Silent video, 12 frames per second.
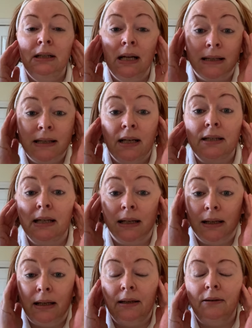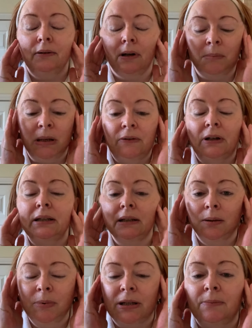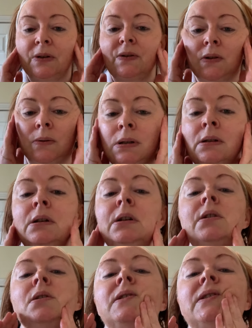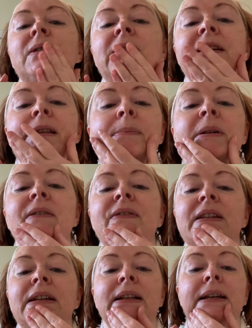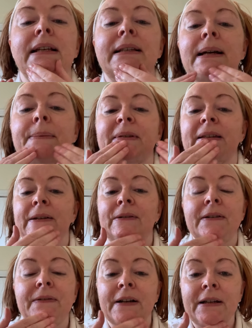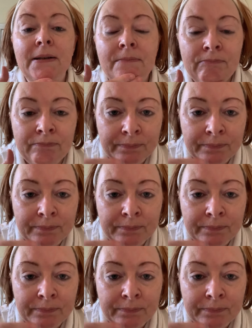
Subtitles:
It's not tingling on me right now, but I'm used to it. So a little bit of tingling is absolutely fine.